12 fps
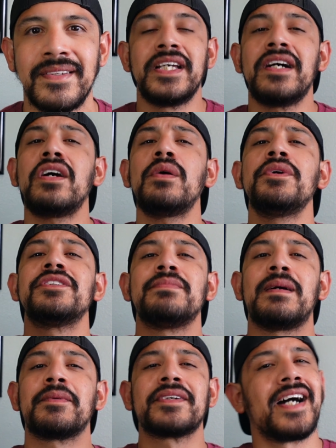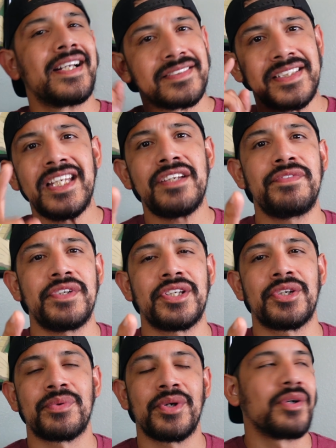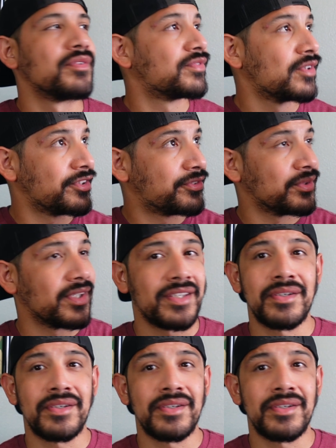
Now always remember guys, if you're gonna roll virtually